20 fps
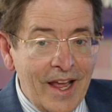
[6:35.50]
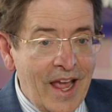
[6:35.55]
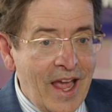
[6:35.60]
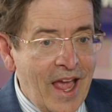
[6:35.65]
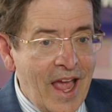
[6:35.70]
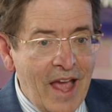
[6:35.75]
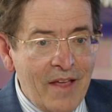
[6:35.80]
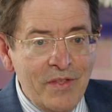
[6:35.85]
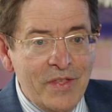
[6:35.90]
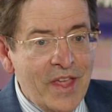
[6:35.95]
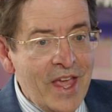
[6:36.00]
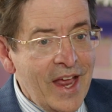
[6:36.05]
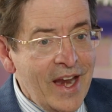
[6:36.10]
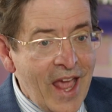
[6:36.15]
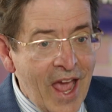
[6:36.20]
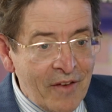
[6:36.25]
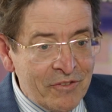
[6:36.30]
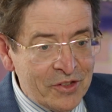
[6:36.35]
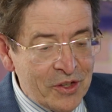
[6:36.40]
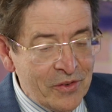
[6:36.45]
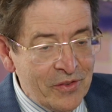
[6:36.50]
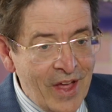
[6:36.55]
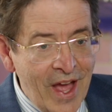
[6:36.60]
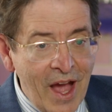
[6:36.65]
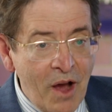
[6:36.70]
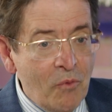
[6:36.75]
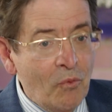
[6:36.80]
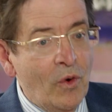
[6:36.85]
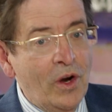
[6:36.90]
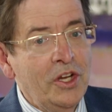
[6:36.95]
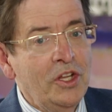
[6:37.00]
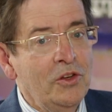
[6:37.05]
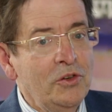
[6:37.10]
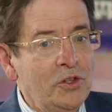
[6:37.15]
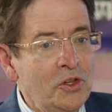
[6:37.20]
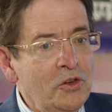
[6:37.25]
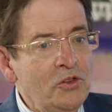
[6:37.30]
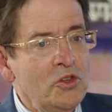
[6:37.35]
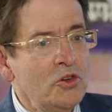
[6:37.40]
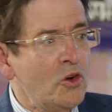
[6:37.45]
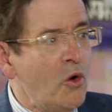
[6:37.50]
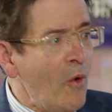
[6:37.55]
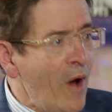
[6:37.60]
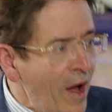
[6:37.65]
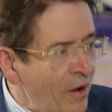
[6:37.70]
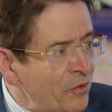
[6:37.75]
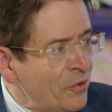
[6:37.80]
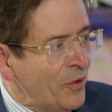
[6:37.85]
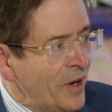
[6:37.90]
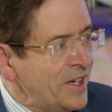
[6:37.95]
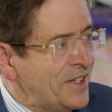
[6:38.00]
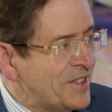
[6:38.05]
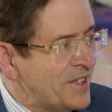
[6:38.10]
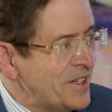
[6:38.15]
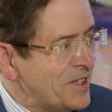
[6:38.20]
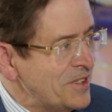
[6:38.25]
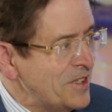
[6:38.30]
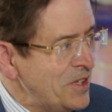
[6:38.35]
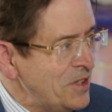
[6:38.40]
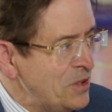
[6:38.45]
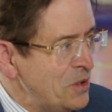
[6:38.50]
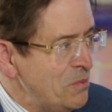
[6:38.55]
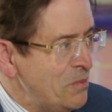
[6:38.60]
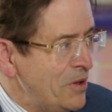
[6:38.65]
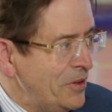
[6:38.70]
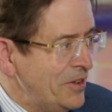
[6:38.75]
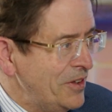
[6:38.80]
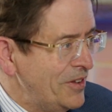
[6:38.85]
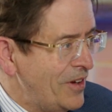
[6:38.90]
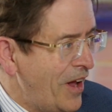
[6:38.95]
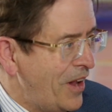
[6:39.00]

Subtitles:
then after that, what do? You go out and raise $62 million,